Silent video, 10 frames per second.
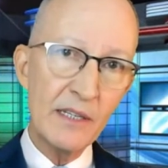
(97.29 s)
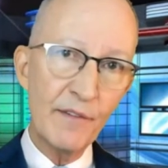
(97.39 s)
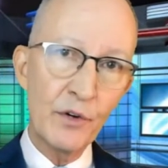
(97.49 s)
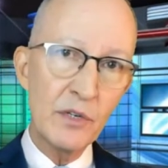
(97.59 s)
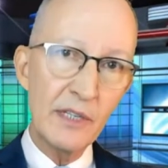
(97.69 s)
the
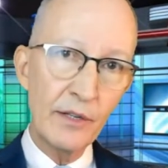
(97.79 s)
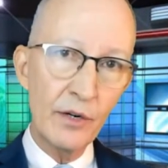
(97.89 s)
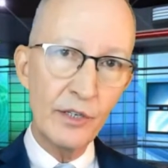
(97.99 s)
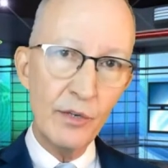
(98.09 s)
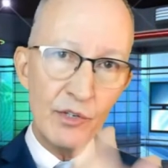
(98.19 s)
first thing they're
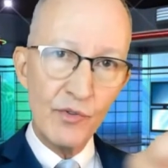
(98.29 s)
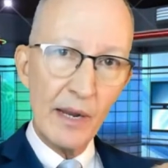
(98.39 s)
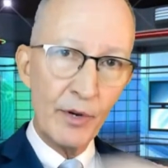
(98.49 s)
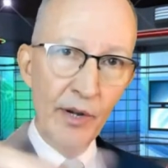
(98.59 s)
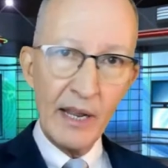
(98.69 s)
going to do is
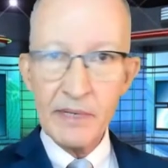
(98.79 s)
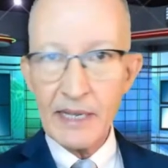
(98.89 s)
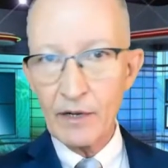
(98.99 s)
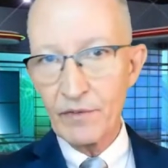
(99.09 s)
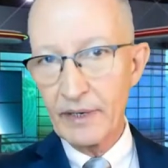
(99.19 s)
grab your name,
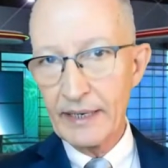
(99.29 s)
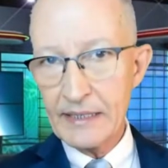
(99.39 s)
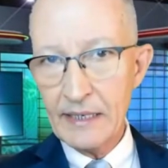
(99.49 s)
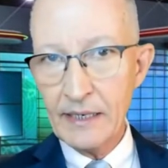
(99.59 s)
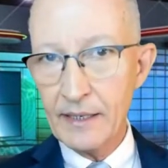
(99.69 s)
take it over to
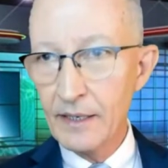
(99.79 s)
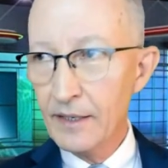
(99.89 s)
LinkedIn, and